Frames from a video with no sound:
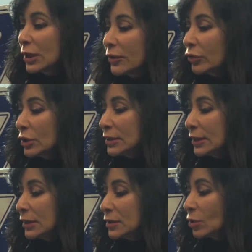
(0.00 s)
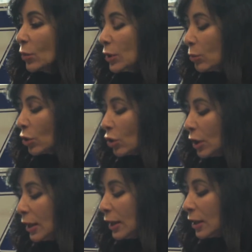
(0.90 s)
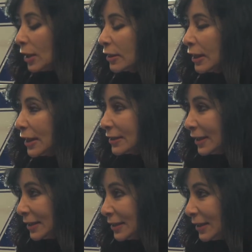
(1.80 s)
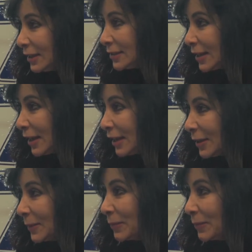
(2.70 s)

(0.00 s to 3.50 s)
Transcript: Like, for instance, we were in the AT&T Stadium.